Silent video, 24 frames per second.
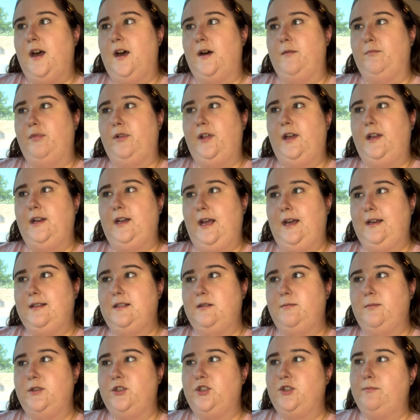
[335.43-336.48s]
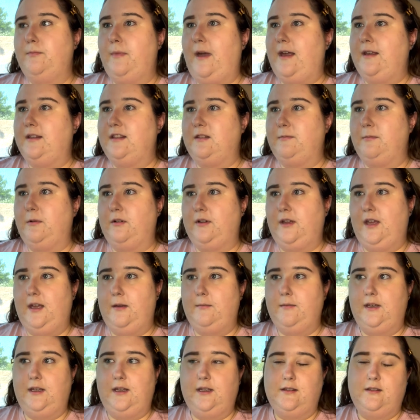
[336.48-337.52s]
play an exhibition basketball
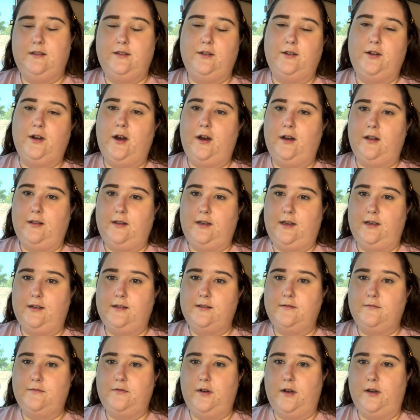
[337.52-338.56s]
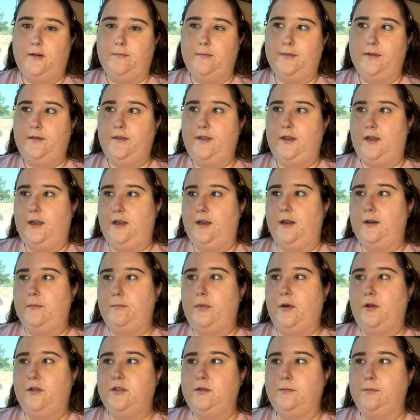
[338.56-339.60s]
game against their colleagues from the
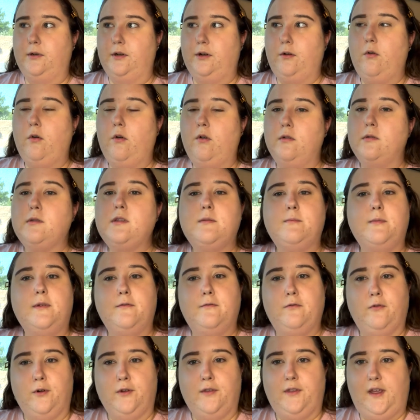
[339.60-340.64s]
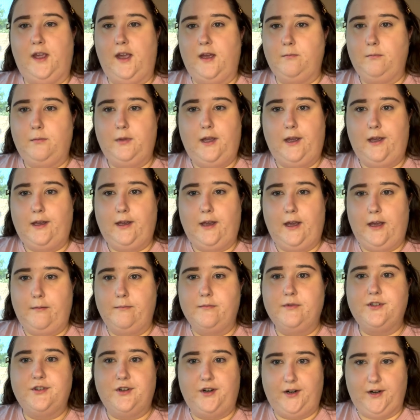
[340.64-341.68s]
Baltimore Colts before the NBA game
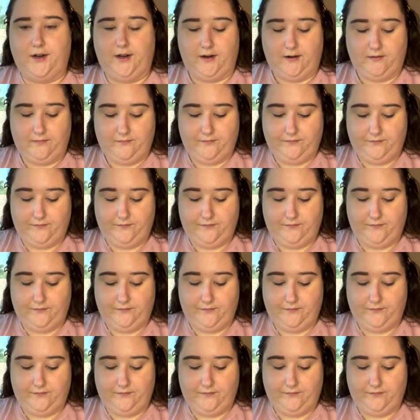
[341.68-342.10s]
started.